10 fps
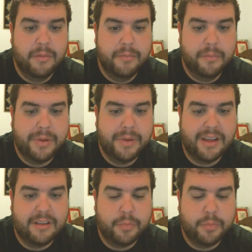
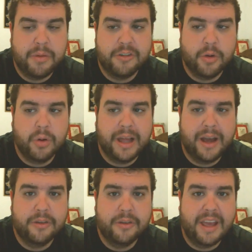Because pretty much the whole
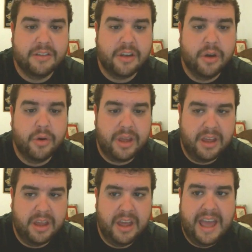house hates Cody,
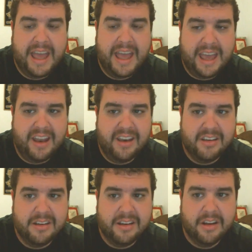
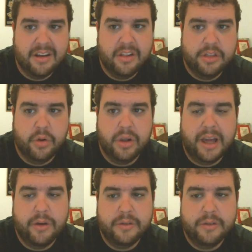and the whole
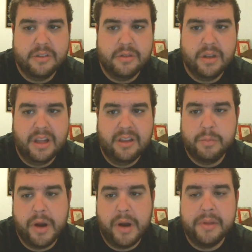house is
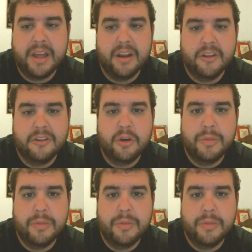probably going to assume that